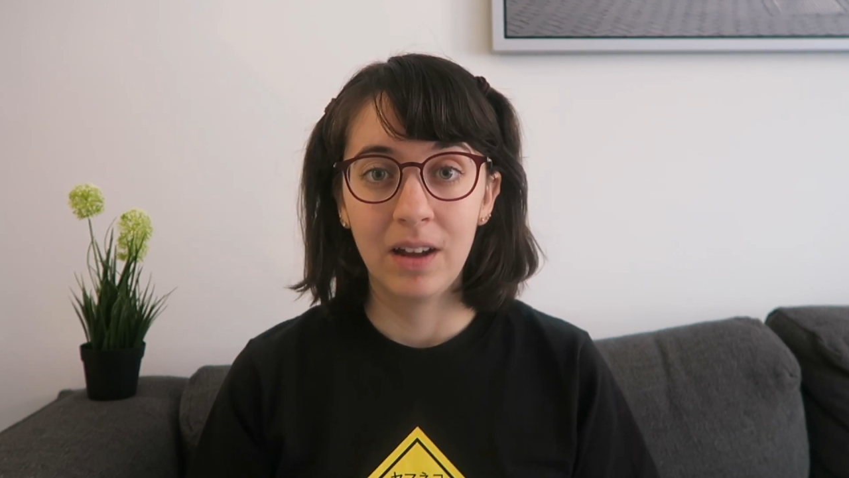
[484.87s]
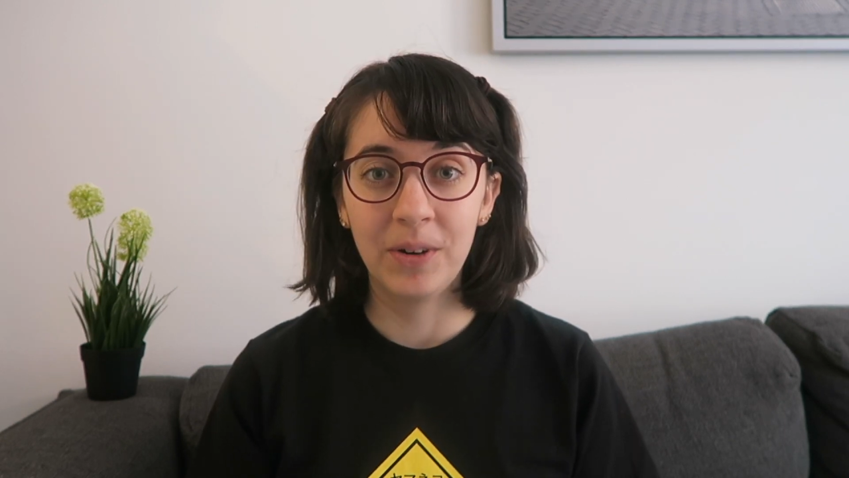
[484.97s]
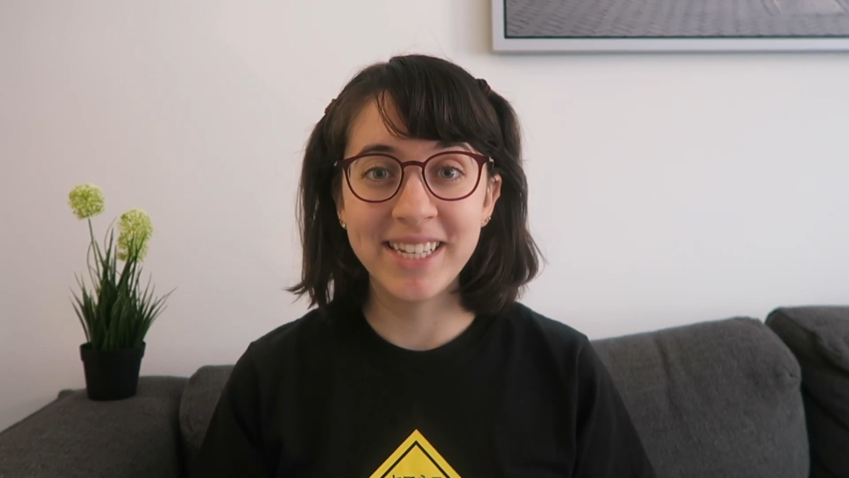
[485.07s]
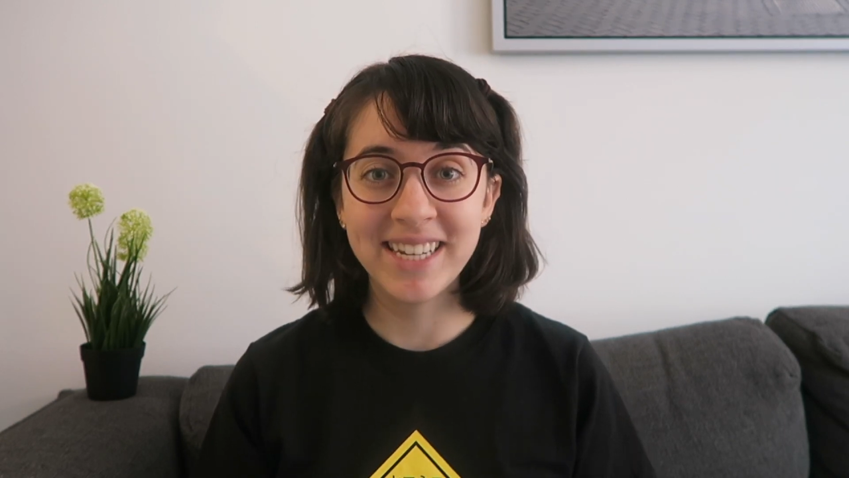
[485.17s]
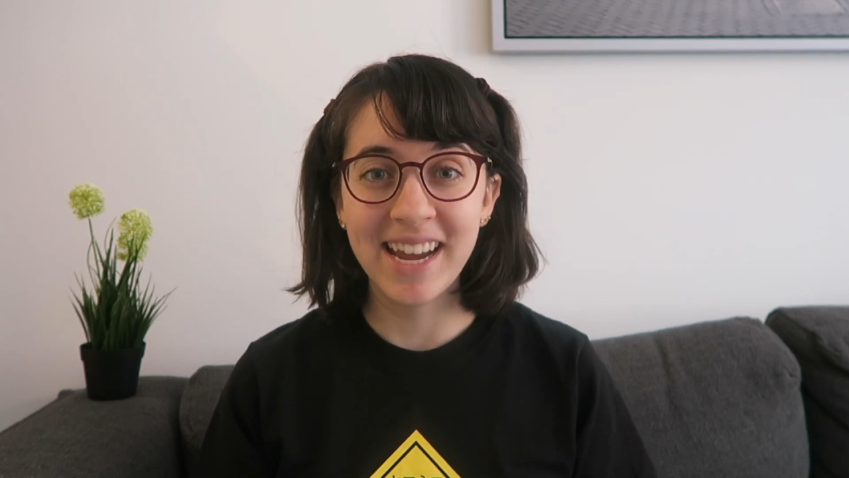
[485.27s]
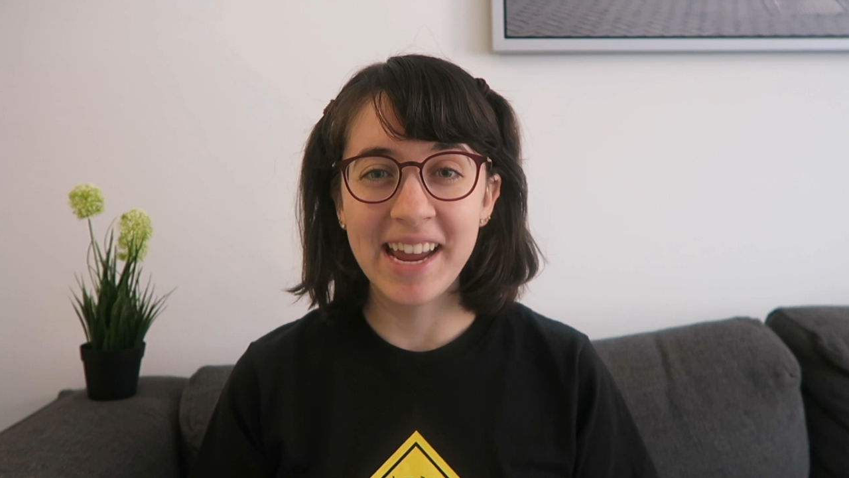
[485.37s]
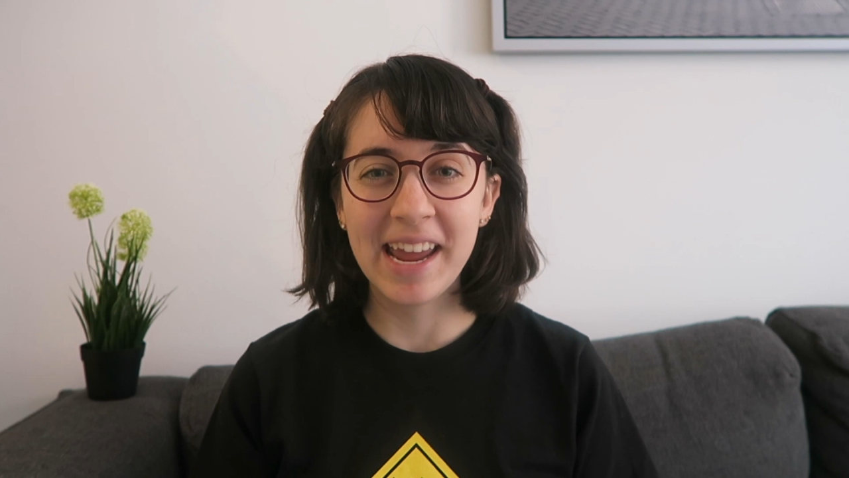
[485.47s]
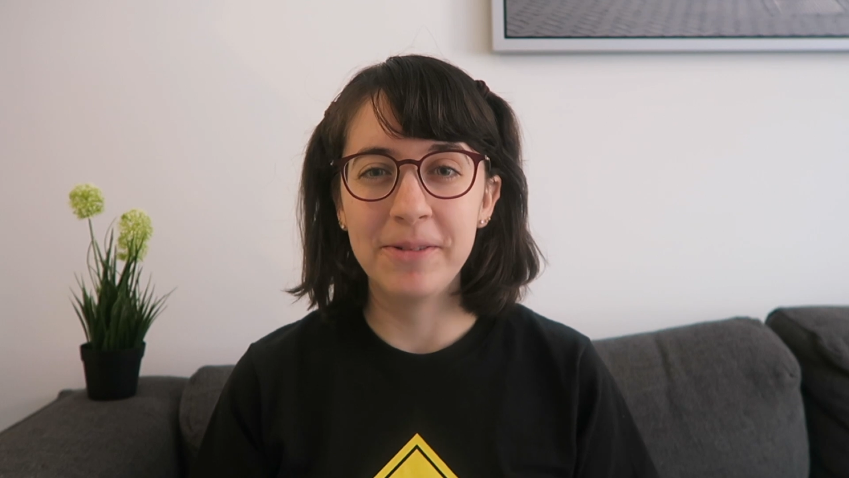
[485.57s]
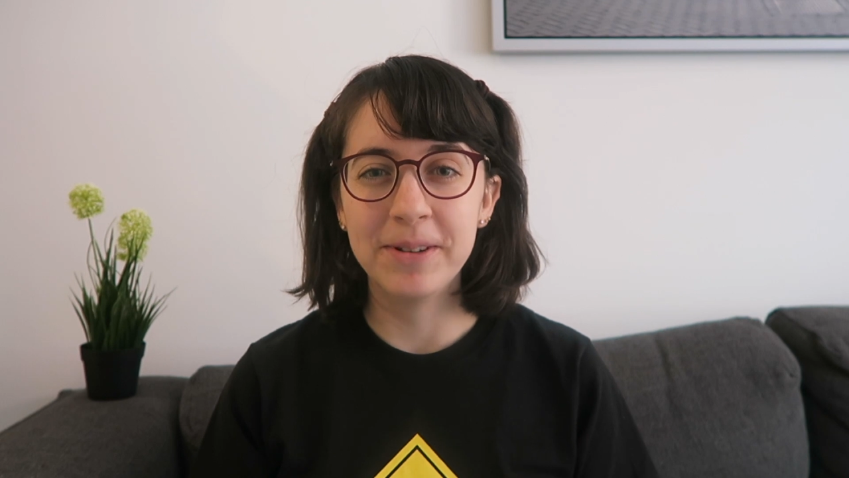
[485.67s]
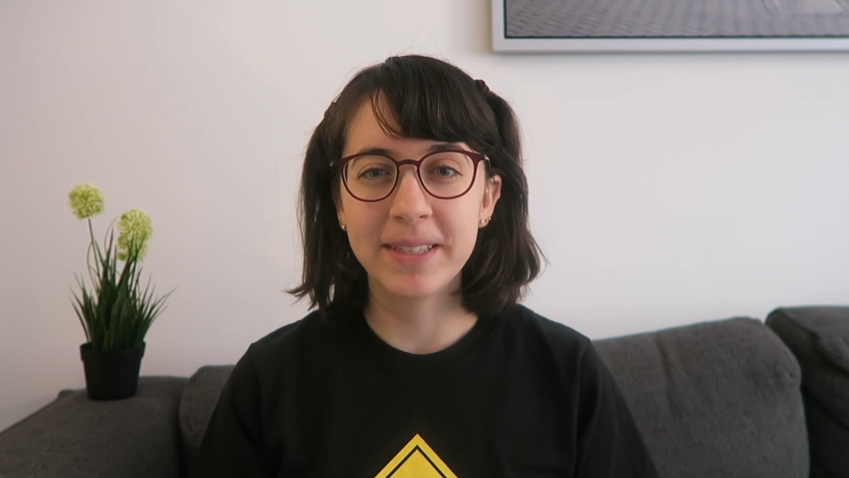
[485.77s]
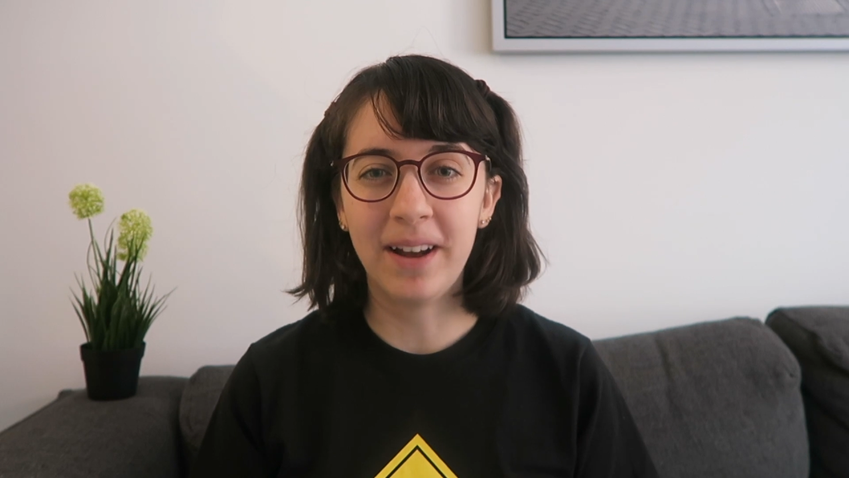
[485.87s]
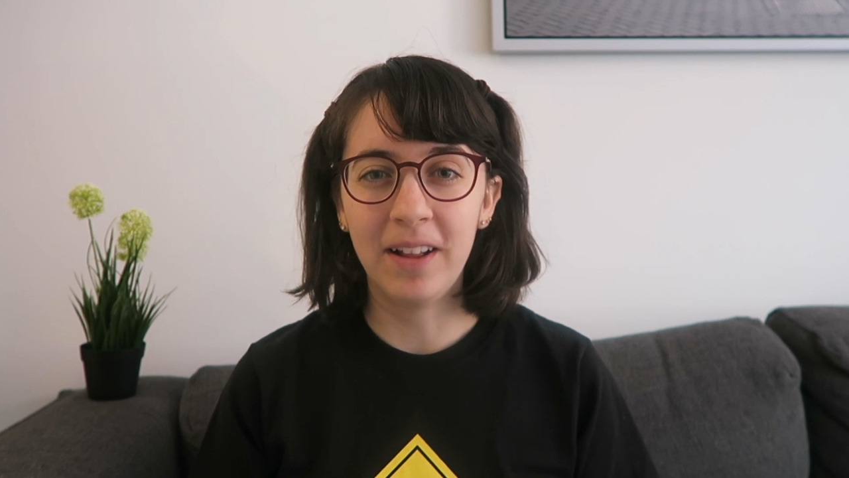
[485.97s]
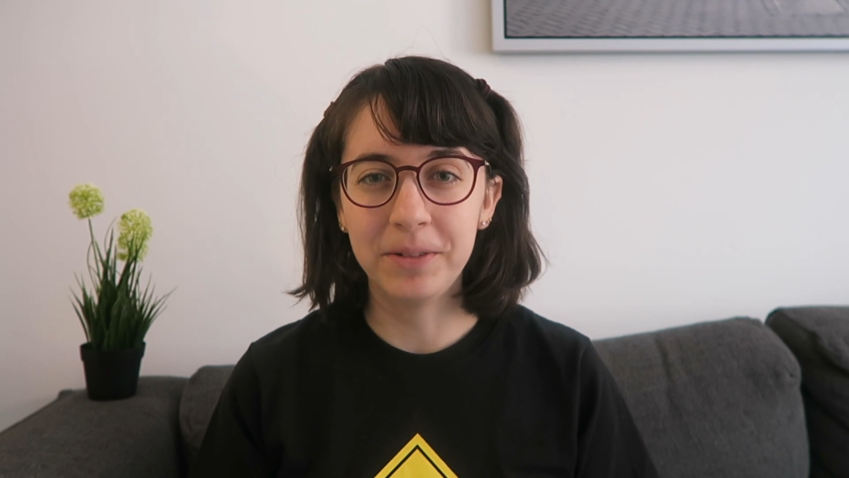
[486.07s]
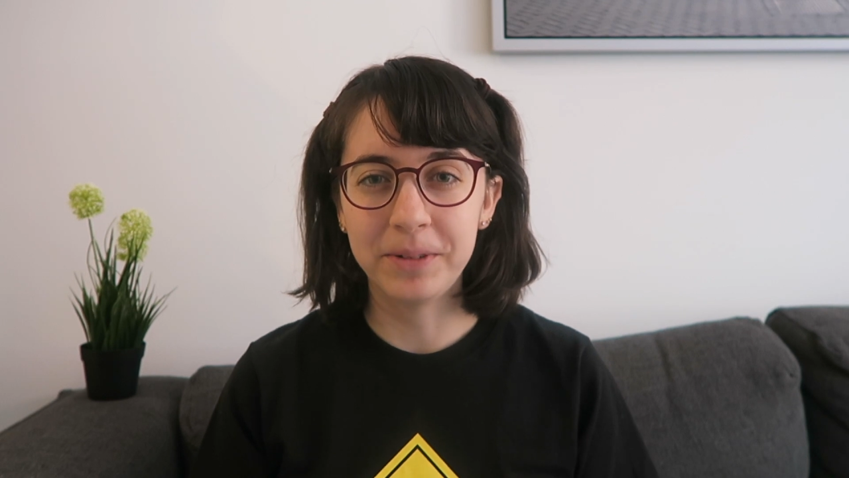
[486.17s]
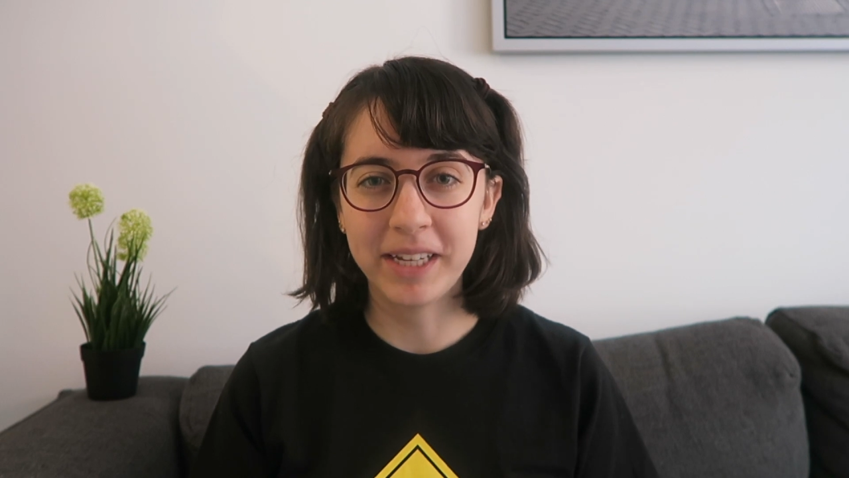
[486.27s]
One day it was
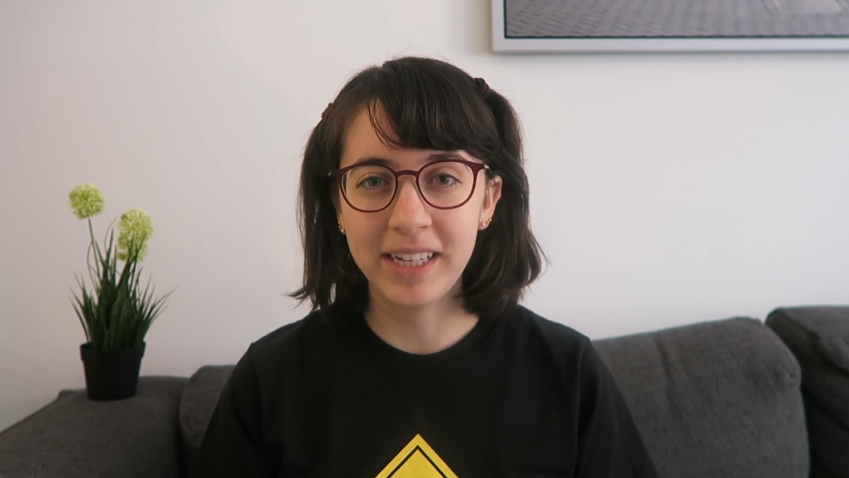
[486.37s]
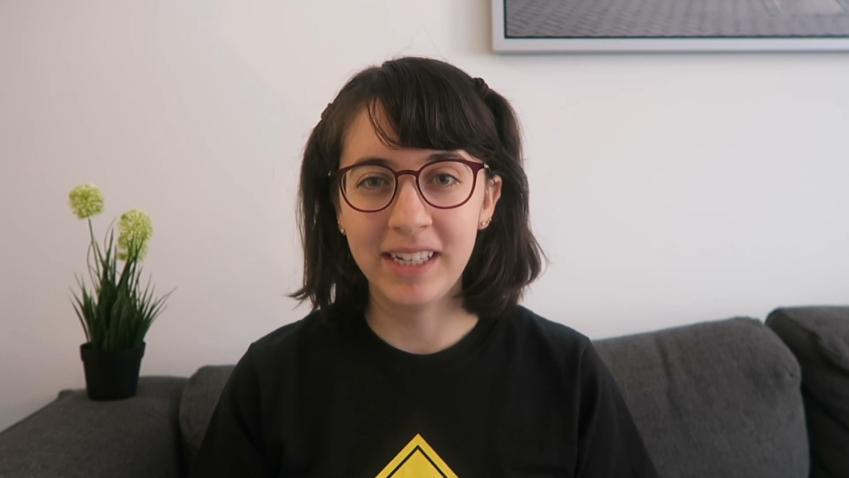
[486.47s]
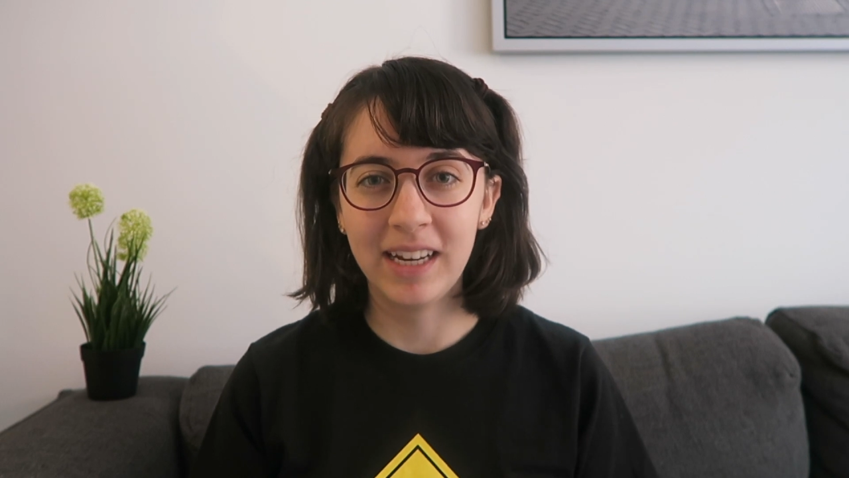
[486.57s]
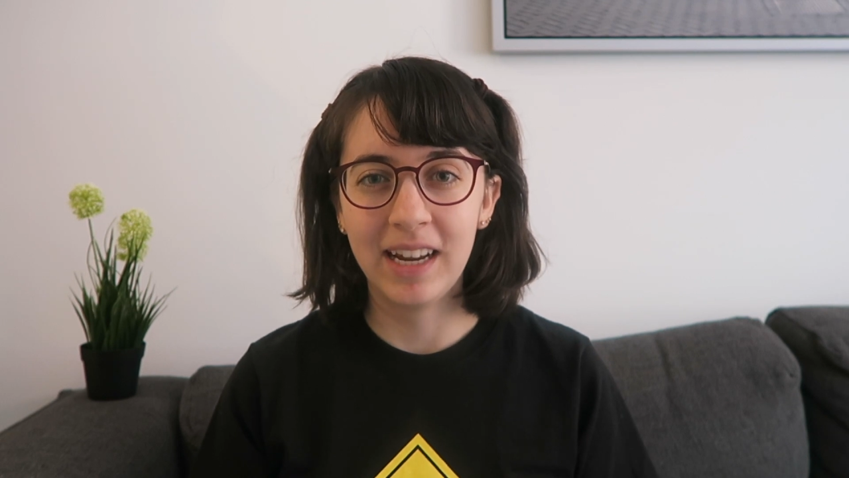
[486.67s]
Halloween